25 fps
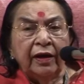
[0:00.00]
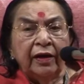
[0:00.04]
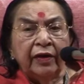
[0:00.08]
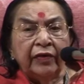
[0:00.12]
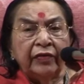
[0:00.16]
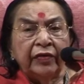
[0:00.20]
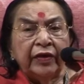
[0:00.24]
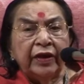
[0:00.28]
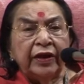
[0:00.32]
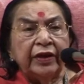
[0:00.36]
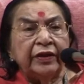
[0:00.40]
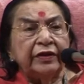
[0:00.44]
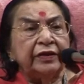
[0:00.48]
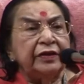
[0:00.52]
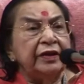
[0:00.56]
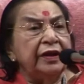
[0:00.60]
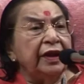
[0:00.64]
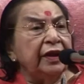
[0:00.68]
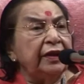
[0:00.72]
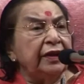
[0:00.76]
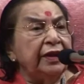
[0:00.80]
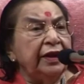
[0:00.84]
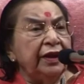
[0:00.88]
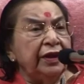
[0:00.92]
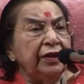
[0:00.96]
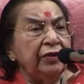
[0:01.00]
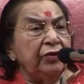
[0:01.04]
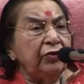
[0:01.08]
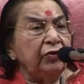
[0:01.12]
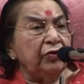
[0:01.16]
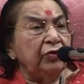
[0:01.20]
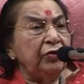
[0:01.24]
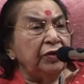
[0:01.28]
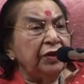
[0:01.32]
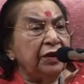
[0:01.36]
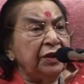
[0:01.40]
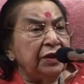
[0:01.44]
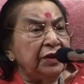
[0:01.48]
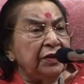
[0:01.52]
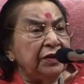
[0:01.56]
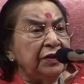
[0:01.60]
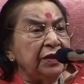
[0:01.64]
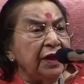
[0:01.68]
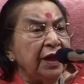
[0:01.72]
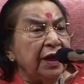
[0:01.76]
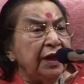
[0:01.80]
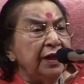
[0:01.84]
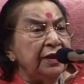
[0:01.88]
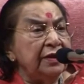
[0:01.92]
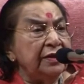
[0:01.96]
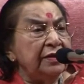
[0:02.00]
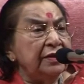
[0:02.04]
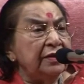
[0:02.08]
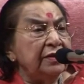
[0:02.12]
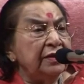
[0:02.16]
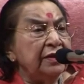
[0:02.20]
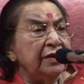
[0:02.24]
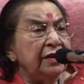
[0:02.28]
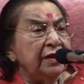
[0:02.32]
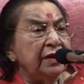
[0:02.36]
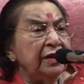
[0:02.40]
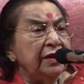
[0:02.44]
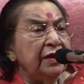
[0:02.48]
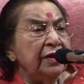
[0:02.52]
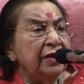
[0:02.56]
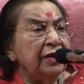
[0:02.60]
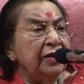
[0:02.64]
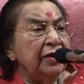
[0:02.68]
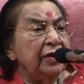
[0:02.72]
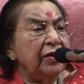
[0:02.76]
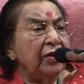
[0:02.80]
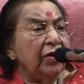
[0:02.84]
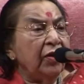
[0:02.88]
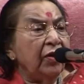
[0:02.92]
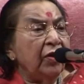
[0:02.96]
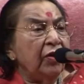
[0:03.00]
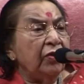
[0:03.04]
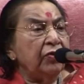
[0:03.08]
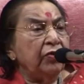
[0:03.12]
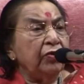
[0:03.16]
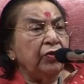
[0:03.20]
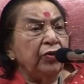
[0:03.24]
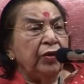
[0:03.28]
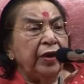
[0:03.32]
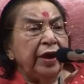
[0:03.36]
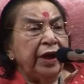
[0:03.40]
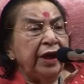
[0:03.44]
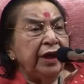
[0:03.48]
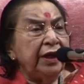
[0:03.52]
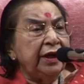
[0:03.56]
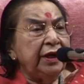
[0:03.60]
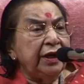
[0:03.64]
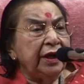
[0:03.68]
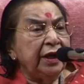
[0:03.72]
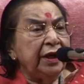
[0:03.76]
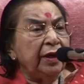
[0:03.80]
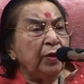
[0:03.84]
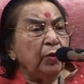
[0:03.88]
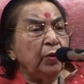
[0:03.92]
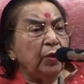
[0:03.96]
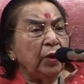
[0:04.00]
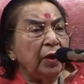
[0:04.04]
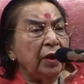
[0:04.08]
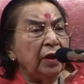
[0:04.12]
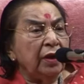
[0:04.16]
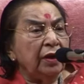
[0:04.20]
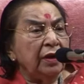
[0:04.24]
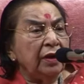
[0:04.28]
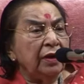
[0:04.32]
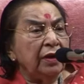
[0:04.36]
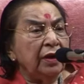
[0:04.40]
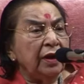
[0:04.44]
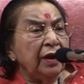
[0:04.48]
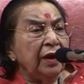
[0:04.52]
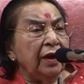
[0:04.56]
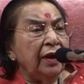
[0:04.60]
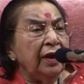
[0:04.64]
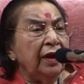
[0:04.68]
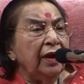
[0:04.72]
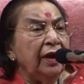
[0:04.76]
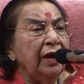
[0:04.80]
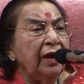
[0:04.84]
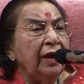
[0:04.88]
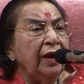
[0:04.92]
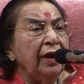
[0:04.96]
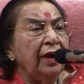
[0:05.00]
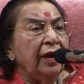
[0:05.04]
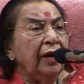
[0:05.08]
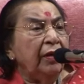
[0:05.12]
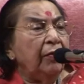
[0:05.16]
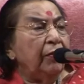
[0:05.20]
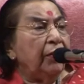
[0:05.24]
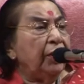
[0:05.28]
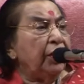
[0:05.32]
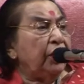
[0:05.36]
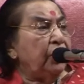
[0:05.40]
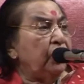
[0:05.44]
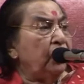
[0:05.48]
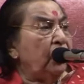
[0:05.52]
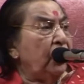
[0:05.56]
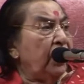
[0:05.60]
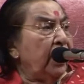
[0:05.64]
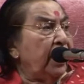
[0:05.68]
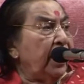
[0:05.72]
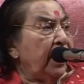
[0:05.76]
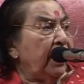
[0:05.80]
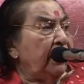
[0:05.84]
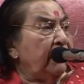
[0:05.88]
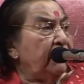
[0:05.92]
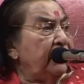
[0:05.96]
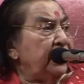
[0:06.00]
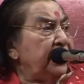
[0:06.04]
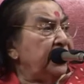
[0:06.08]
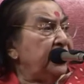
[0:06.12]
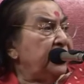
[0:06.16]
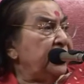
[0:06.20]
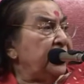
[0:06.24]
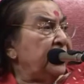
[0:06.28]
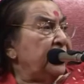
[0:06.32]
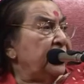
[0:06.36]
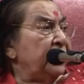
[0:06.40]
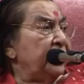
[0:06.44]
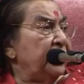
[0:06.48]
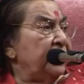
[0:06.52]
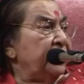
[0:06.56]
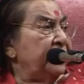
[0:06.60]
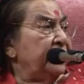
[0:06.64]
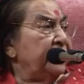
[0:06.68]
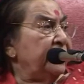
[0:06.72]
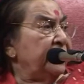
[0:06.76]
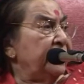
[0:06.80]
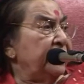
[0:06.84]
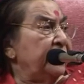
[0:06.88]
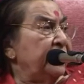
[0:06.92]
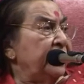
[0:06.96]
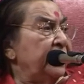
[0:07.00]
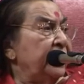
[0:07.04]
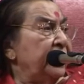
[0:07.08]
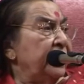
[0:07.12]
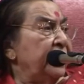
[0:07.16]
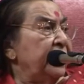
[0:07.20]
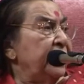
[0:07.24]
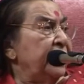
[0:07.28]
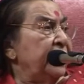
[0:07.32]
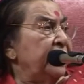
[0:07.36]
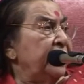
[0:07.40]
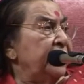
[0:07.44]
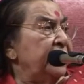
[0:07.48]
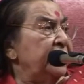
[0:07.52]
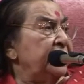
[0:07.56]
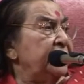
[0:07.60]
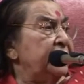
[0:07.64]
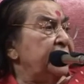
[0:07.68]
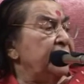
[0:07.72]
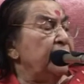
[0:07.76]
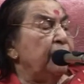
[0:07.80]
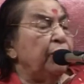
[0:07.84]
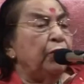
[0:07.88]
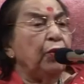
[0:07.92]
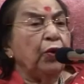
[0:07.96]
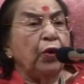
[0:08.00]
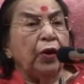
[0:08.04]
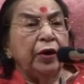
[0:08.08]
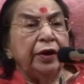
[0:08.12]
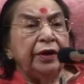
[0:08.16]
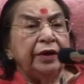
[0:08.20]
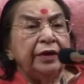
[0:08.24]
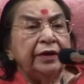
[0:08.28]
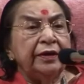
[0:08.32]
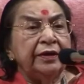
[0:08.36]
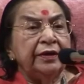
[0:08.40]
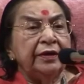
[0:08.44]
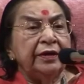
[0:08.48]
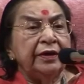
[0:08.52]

There is nothing to criticize or to hate anyone, but to love each other is the point.